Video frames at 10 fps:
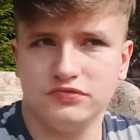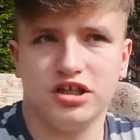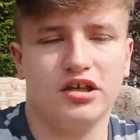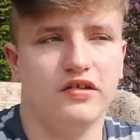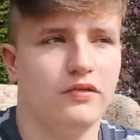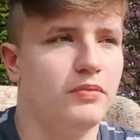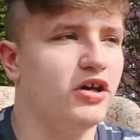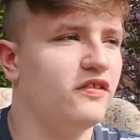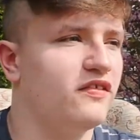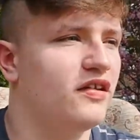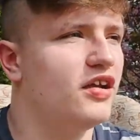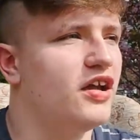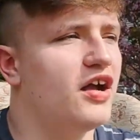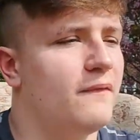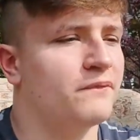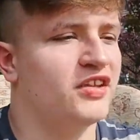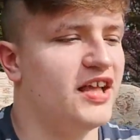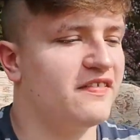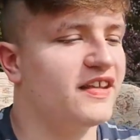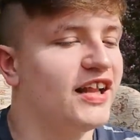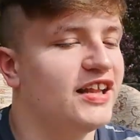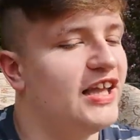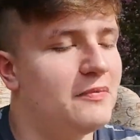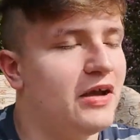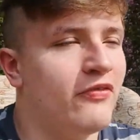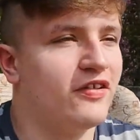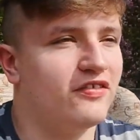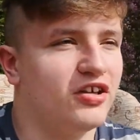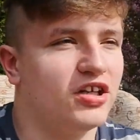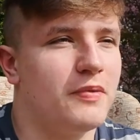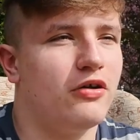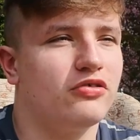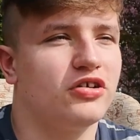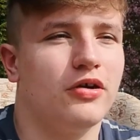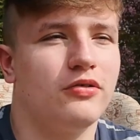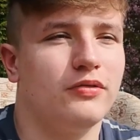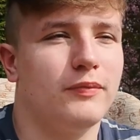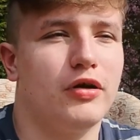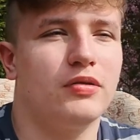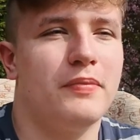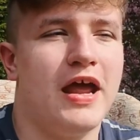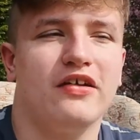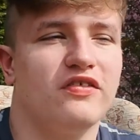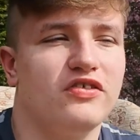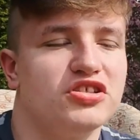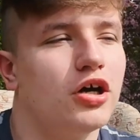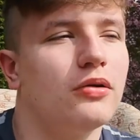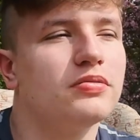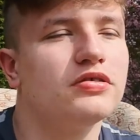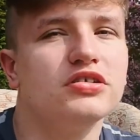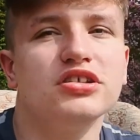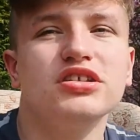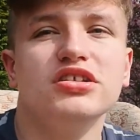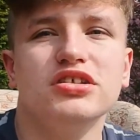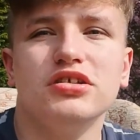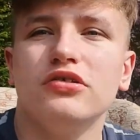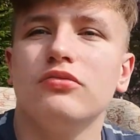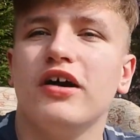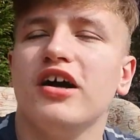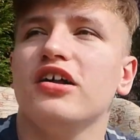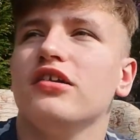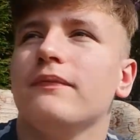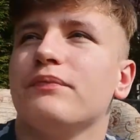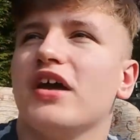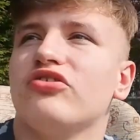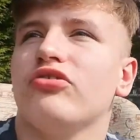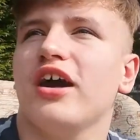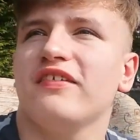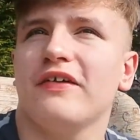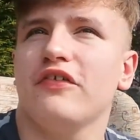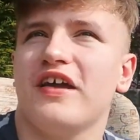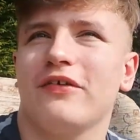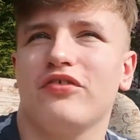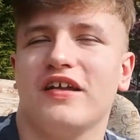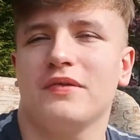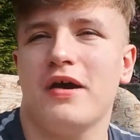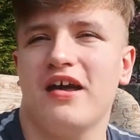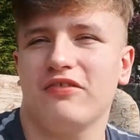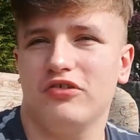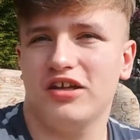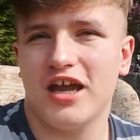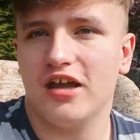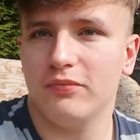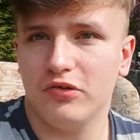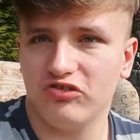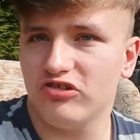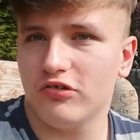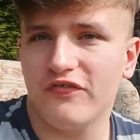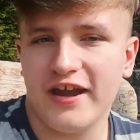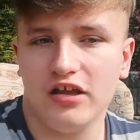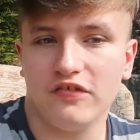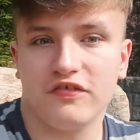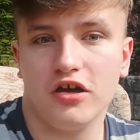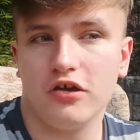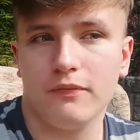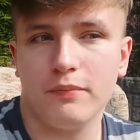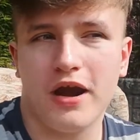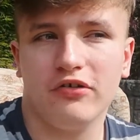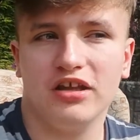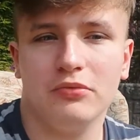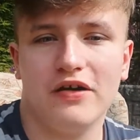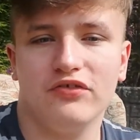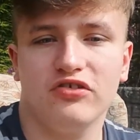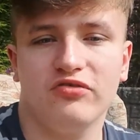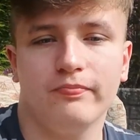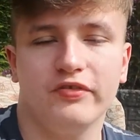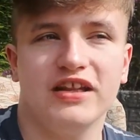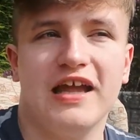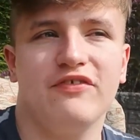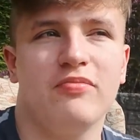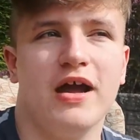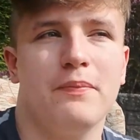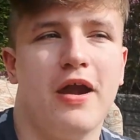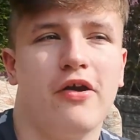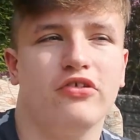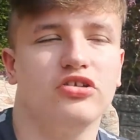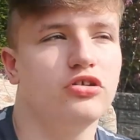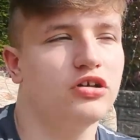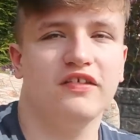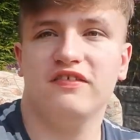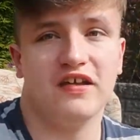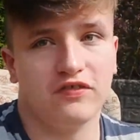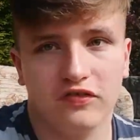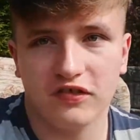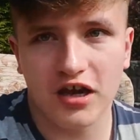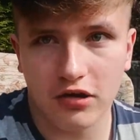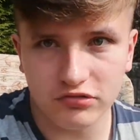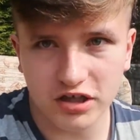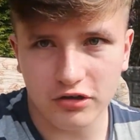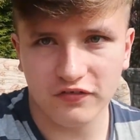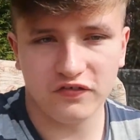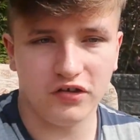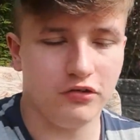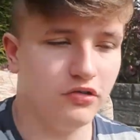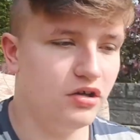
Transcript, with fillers: yeah, but the last clip I ranted on about going about the pet shop, well, I tried several times to set the password again, but to no avail, so apparently I'm going to have to just live with my apparent non existence account now, so